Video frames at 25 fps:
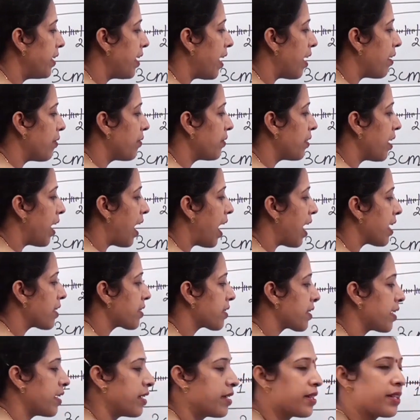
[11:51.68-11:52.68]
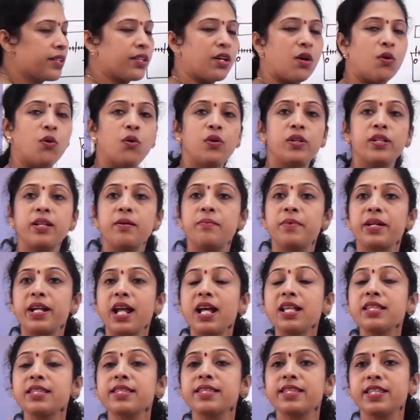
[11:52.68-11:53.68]
down as the whole number
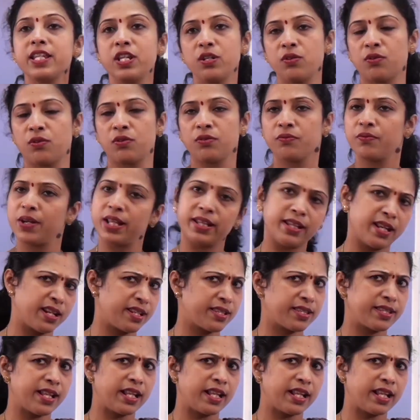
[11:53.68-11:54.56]
as 0. When there is